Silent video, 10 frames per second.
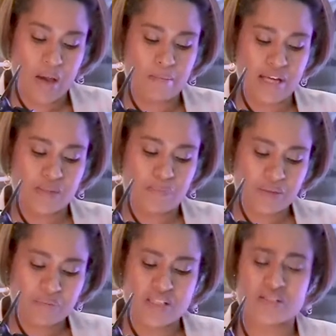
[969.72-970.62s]
My
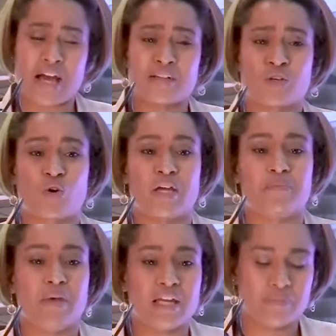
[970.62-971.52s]
department is
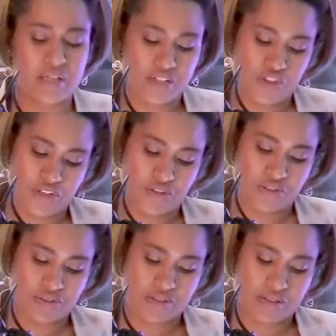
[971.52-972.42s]
undergoing many, many
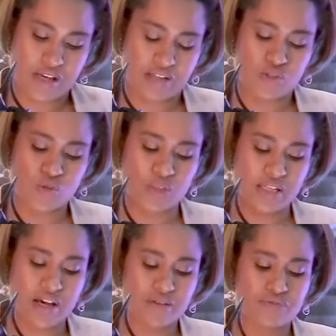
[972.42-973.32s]
changes. And soon
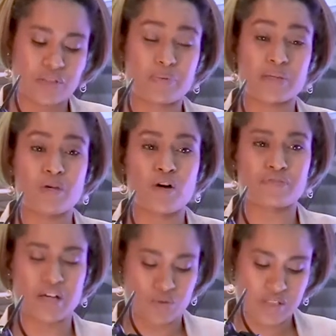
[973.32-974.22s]
enough, the Premier of
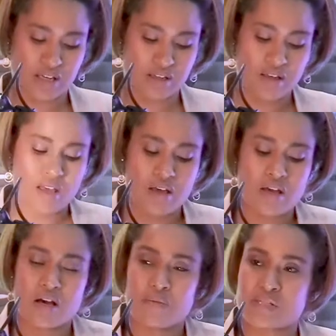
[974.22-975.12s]
Gauteng,
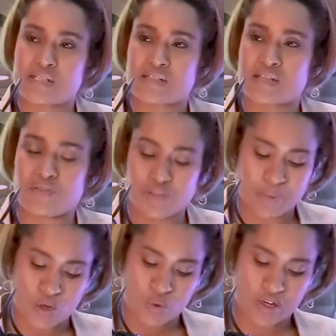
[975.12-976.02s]
Mr. David
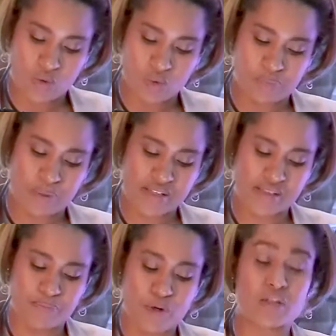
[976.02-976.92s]
Makura, will pass
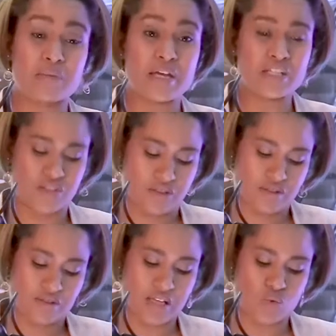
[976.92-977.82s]
a
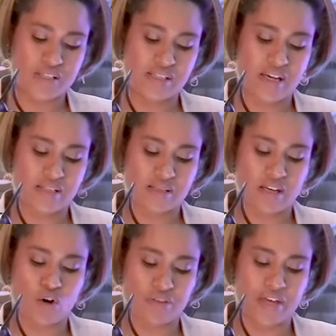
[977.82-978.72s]
proclamation that will see us
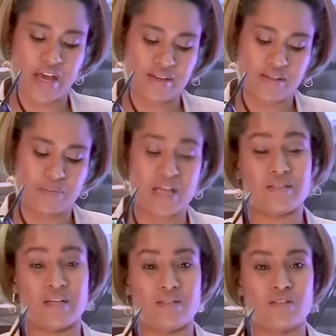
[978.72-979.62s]
take on the added
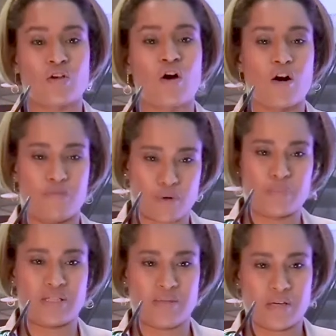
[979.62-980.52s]
mandate of
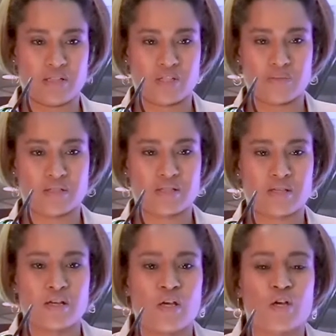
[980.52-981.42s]
property
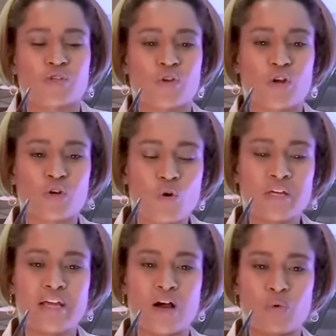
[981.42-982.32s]
management. So not
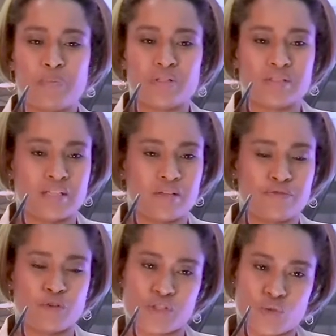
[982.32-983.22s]
only are we building
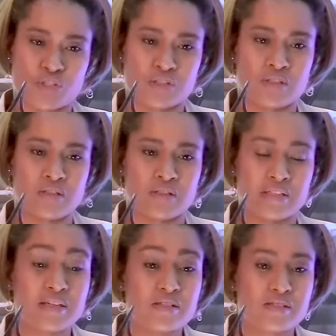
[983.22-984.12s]
for social
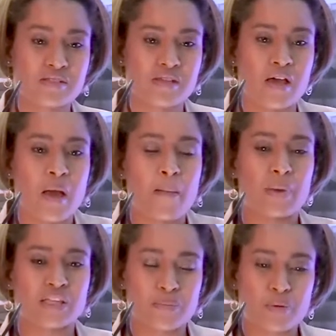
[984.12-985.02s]
needs,
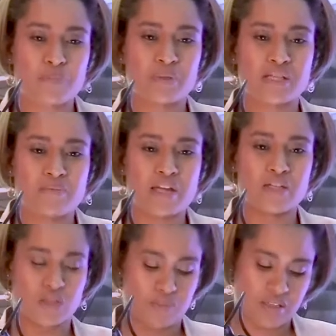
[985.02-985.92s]
but the property
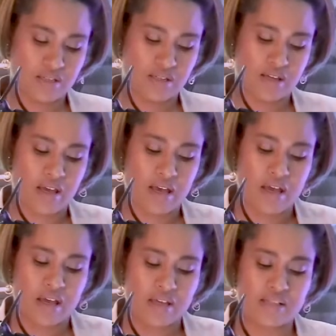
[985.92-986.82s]
management
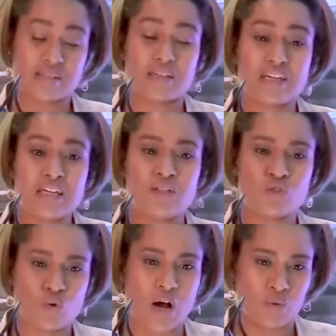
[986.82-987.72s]
is key
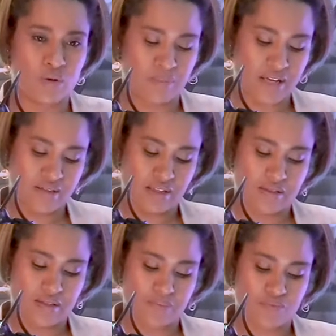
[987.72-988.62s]
to our
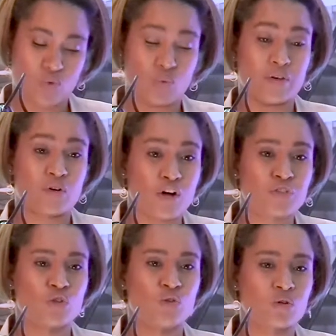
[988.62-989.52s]
mandate. We've
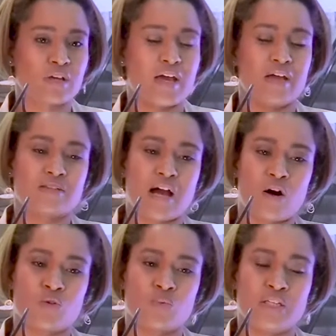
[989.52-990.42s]
got to look at
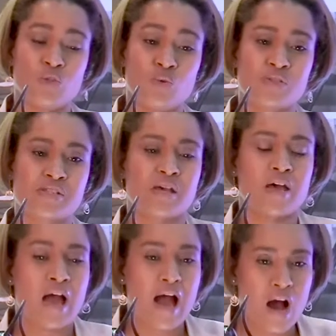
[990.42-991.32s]
how we use
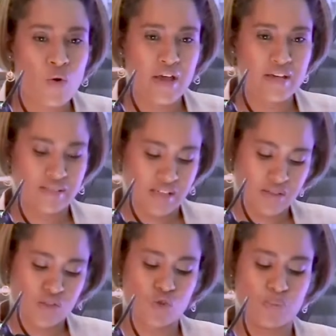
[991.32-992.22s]
our
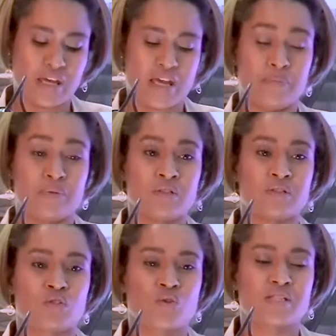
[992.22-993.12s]
assets to be
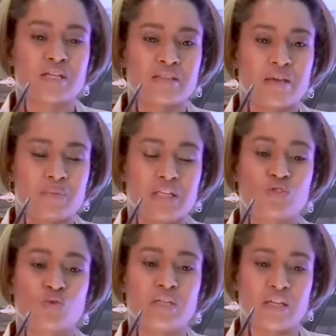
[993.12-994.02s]
able to turn them
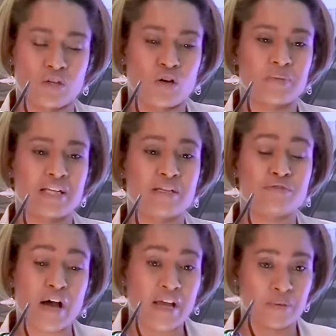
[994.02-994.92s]
into economically
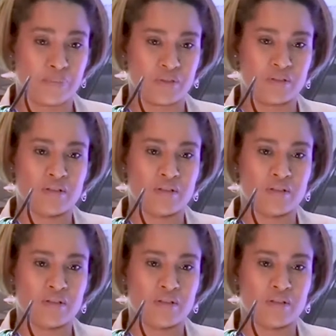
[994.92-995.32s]
viable